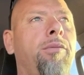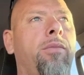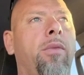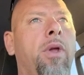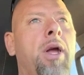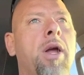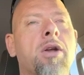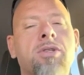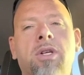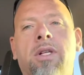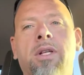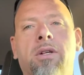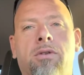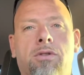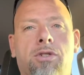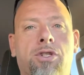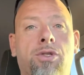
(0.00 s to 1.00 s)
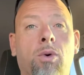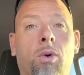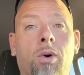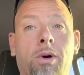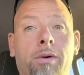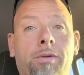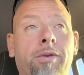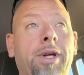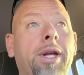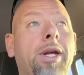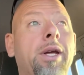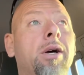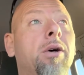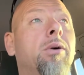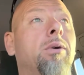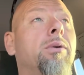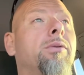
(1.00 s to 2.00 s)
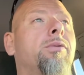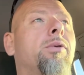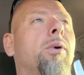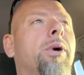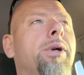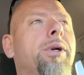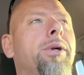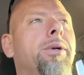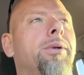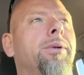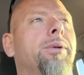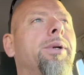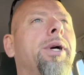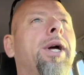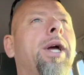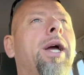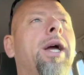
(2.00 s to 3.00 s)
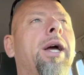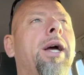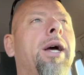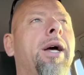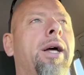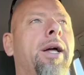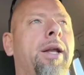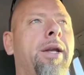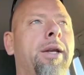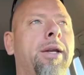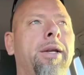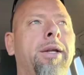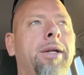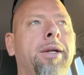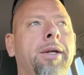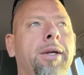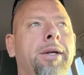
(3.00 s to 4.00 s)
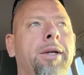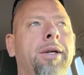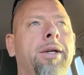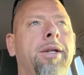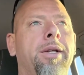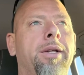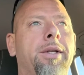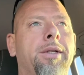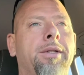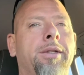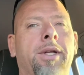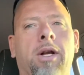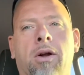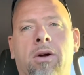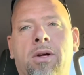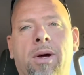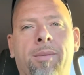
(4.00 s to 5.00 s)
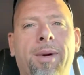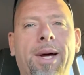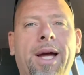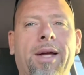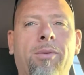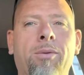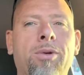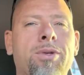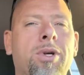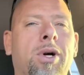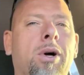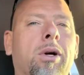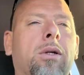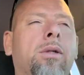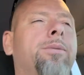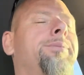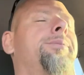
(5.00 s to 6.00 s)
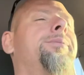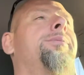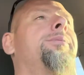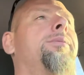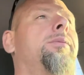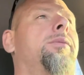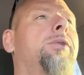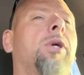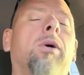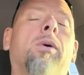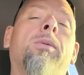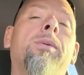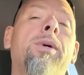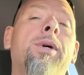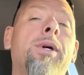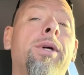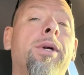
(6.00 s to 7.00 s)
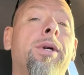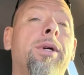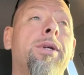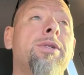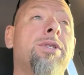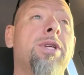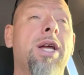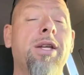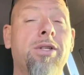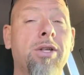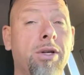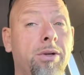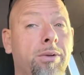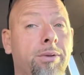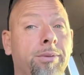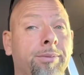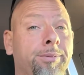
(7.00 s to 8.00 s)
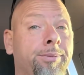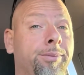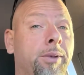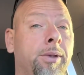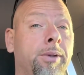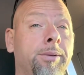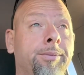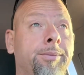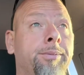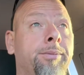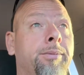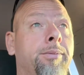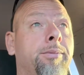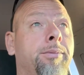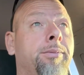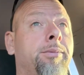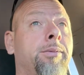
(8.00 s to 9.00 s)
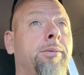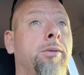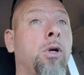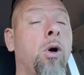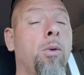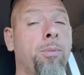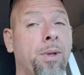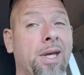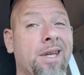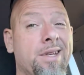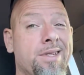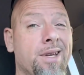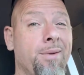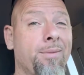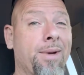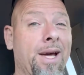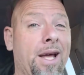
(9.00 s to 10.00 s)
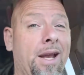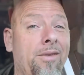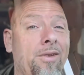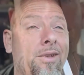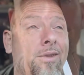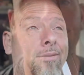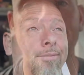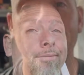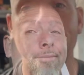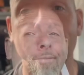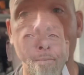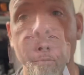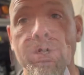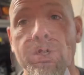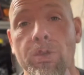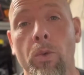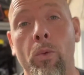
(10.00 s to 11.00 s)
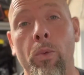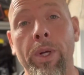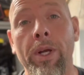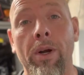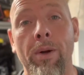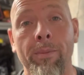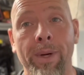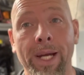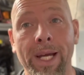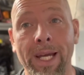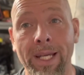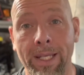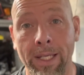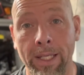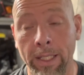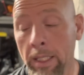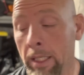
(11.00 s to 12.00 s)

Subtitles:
Here's a little short video for you, and then I'll come back and we'll talk. So, stay tuned. Hope you get something out of it. Yes, we are back.